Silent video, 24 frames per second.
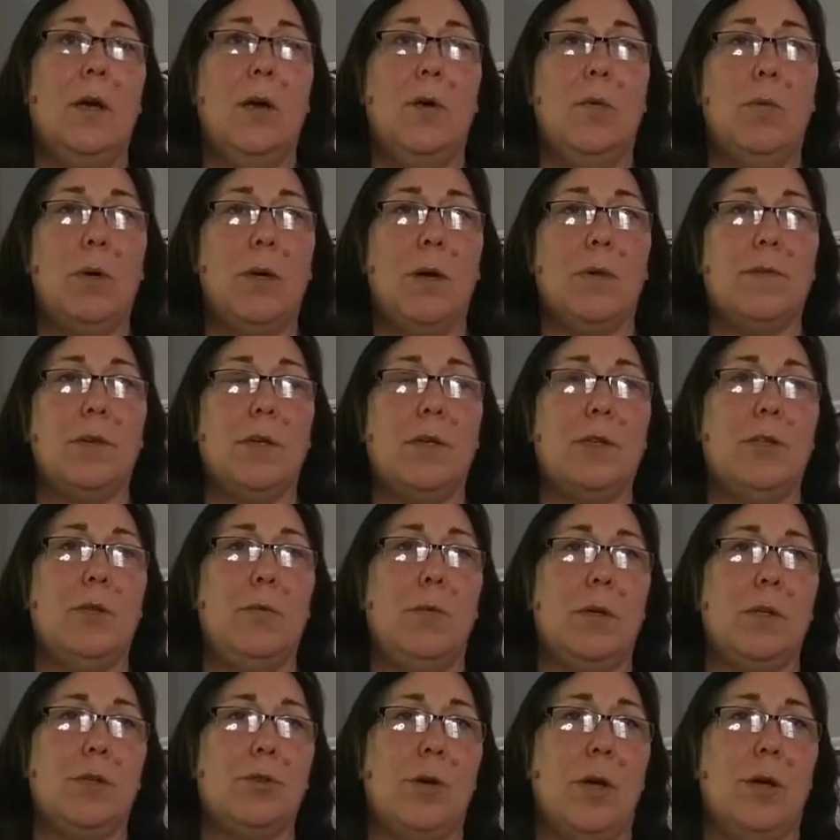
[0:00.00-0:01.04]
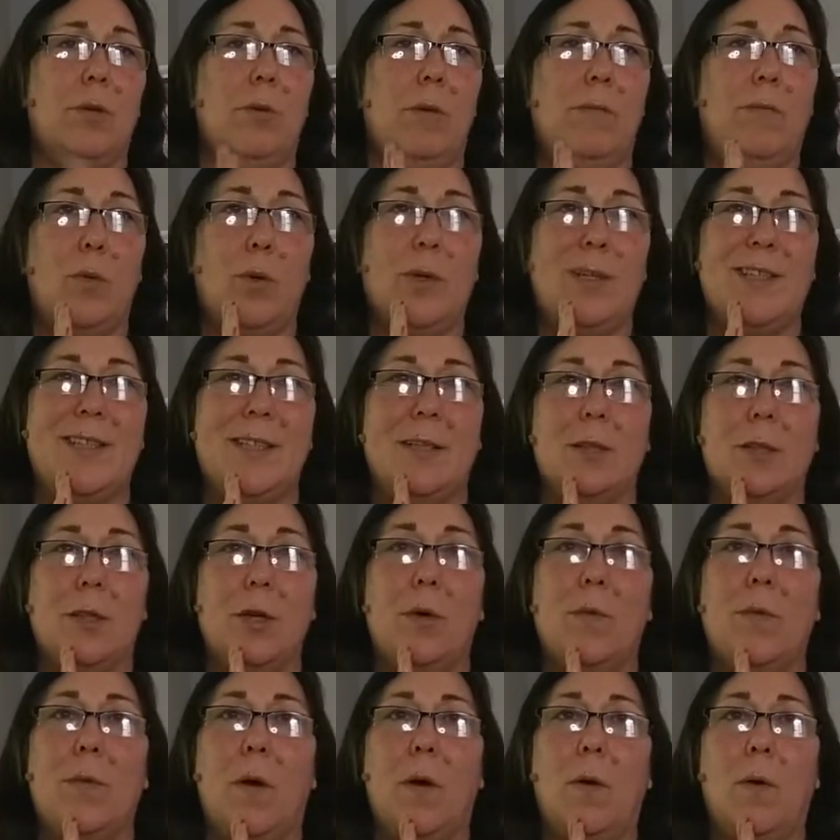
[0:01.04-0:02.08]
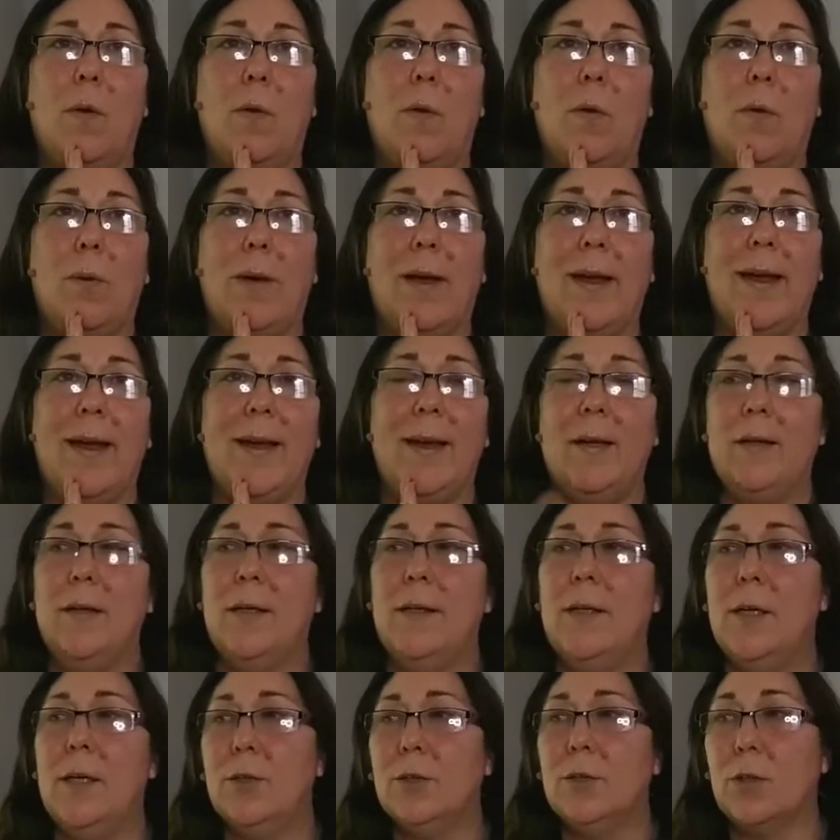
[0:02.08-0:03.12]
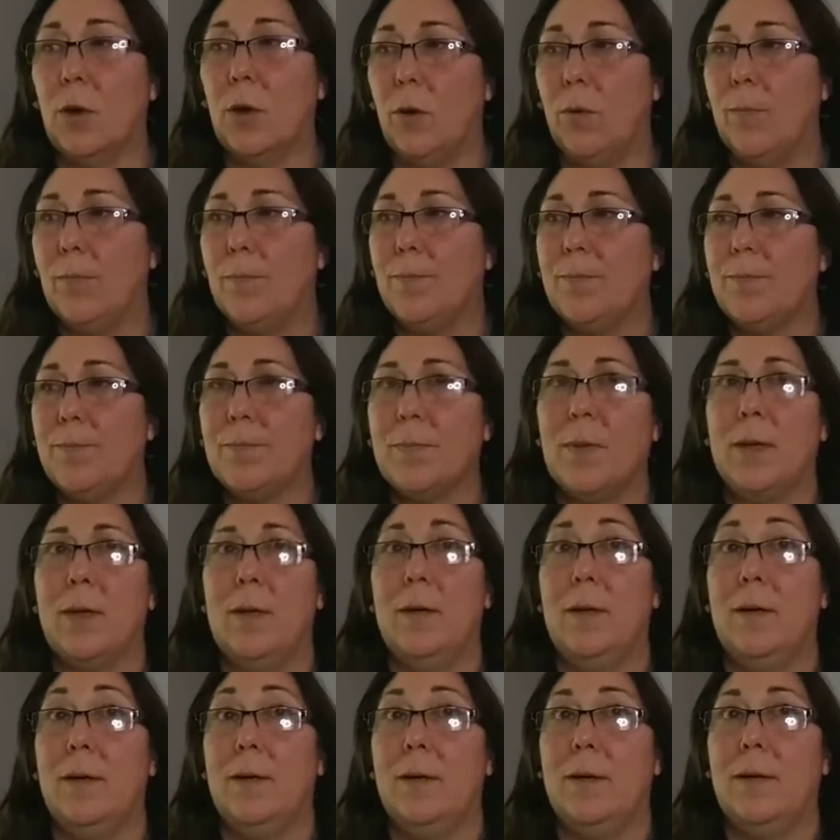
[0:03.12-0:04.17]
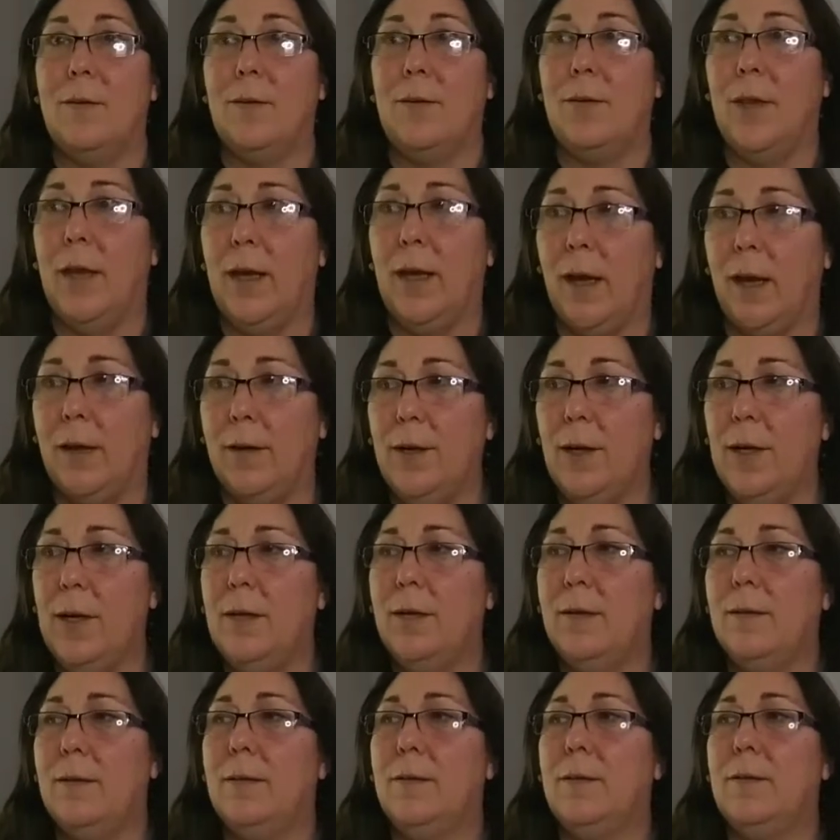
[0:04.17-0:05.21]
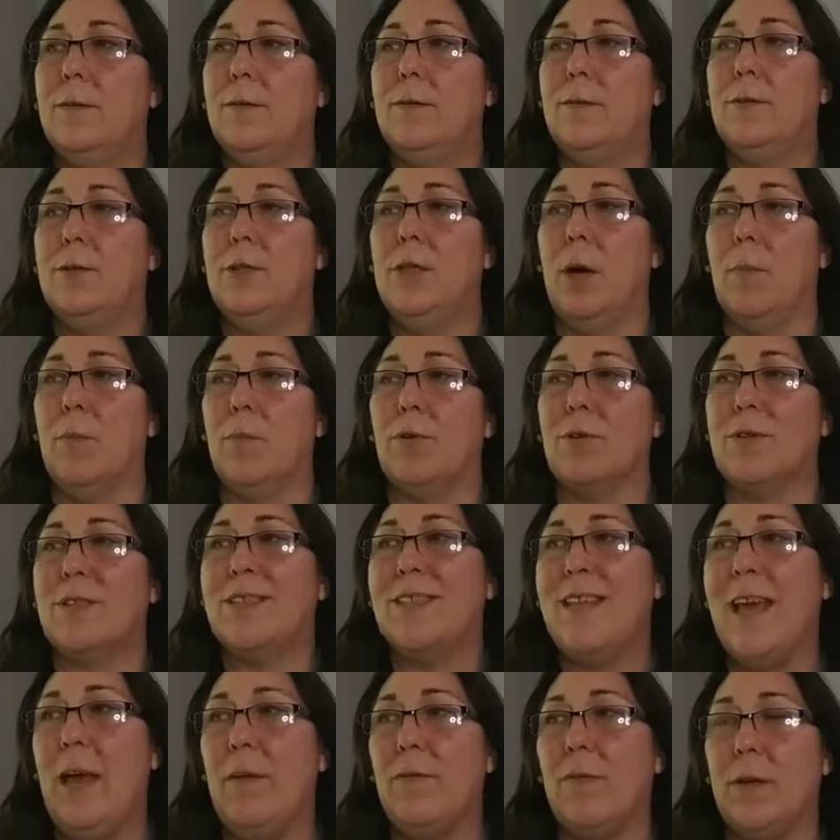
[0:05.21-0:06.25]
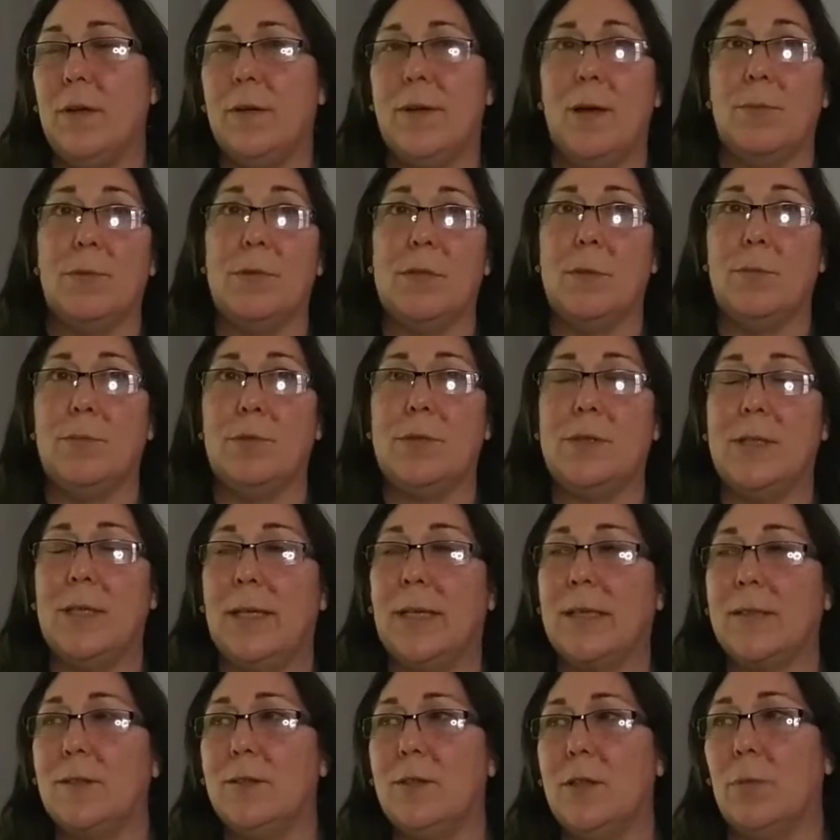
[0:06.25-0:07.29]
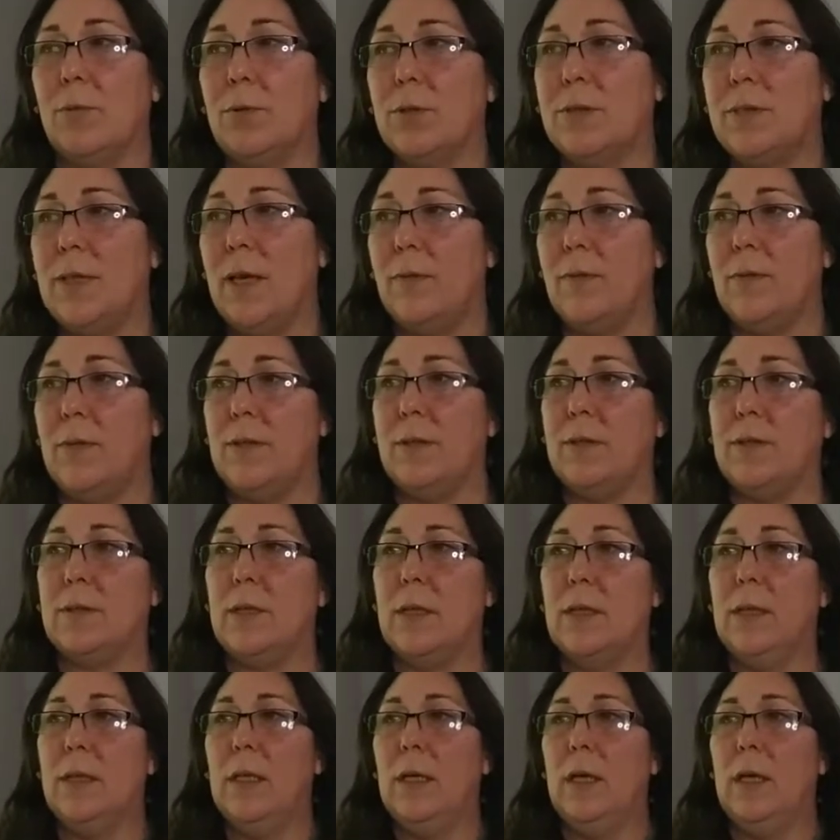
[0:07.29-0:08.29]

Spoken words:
Whatever it is you want to try to avoid silicone though. Okay? So, then, number 7, that was number 6. Number 7 is